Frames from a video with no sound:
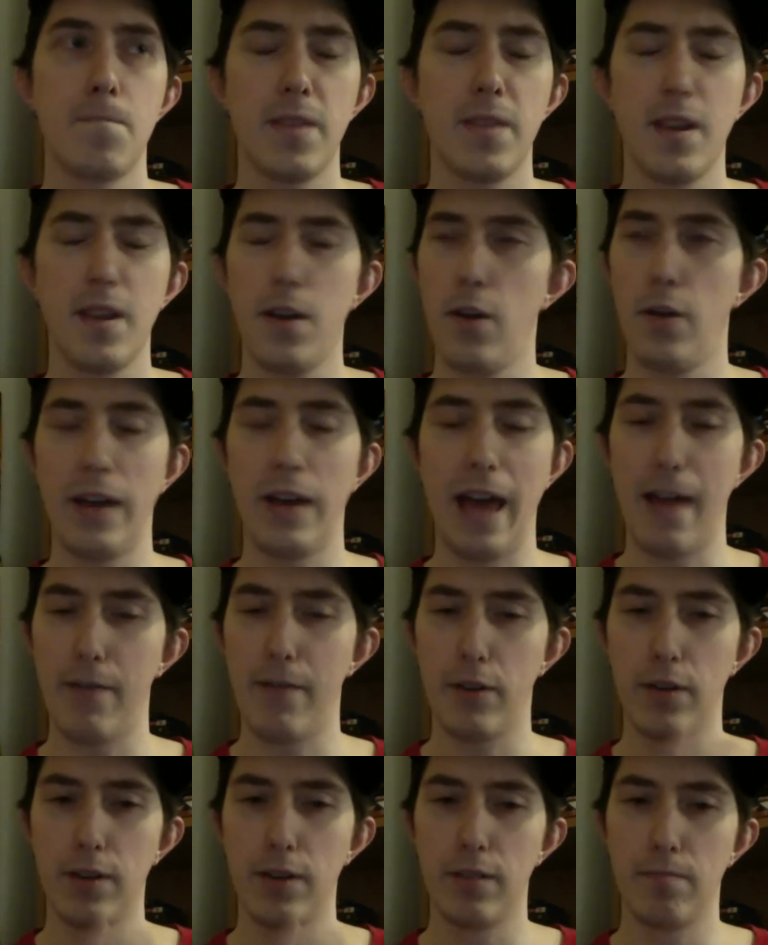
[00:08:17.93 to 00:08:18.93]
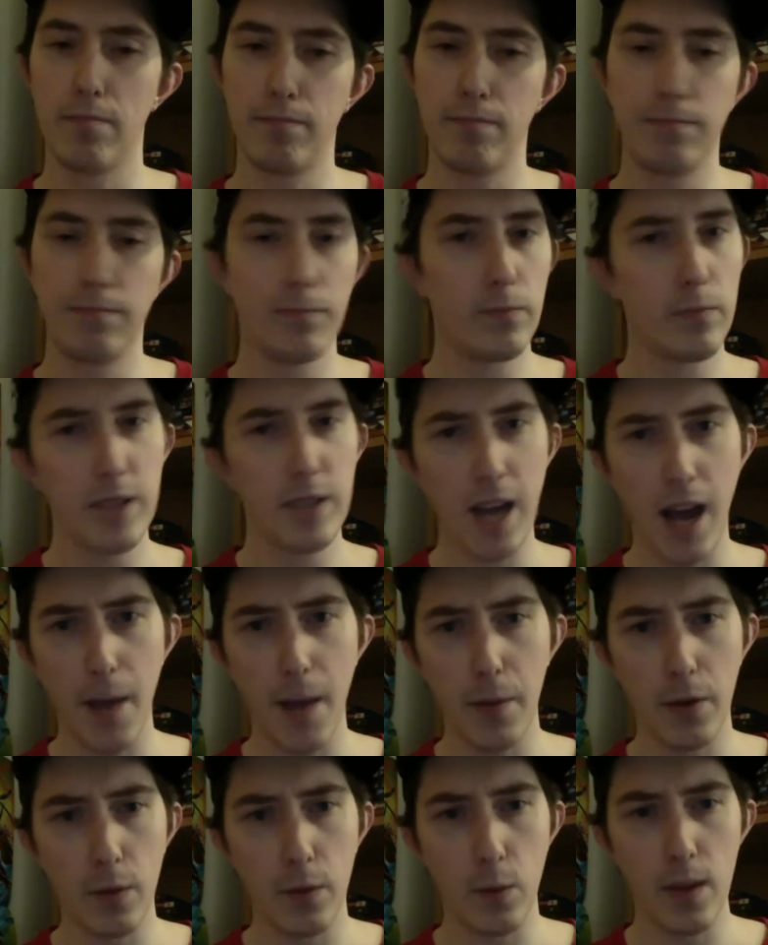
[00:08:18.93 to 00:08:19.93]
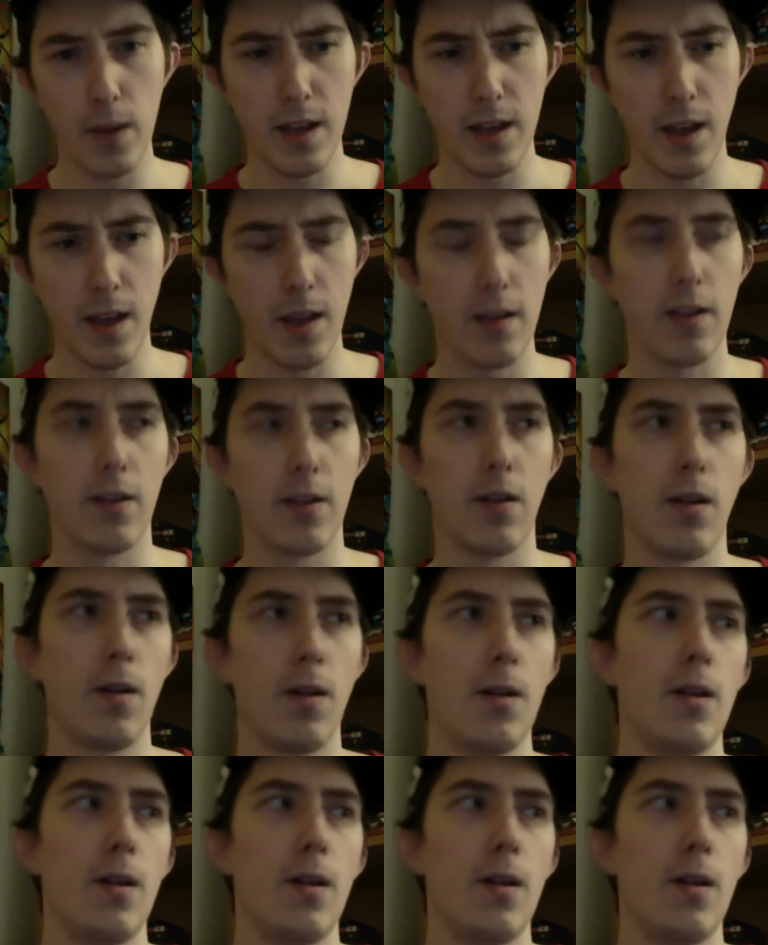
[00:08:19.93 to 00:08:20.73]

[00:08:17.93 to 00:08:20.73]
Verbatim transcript: you know, to have a good time, good weekend and all.